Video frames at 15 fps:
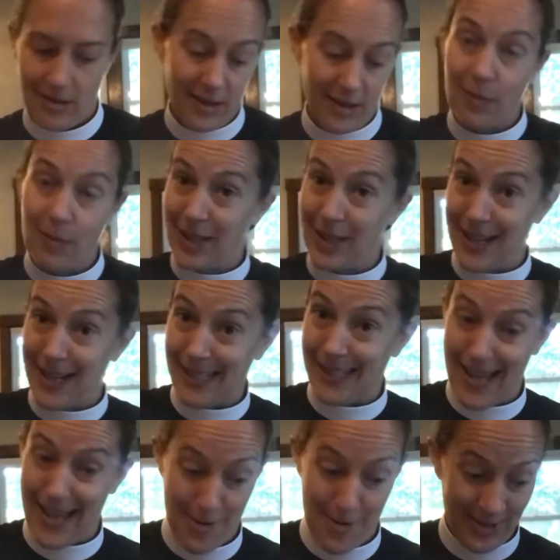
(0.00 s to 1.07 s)
can be kind of
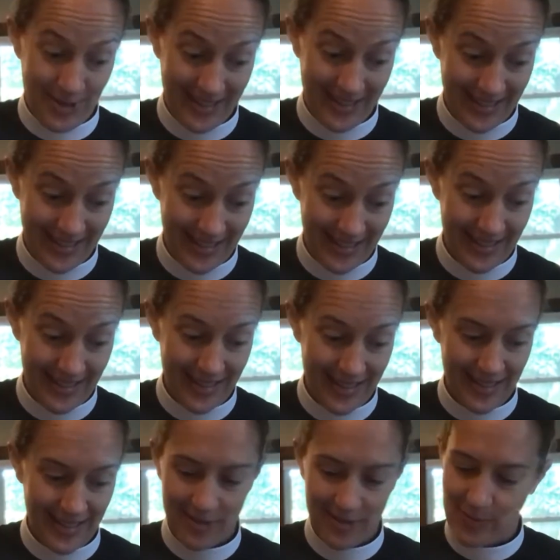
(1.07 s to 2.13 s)
loud.
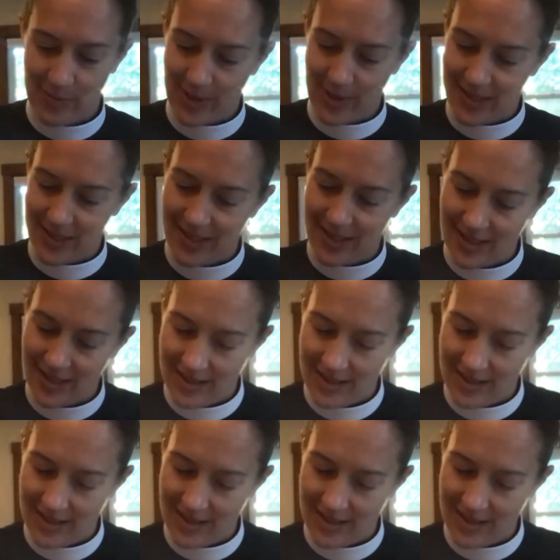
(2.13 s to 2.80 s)
But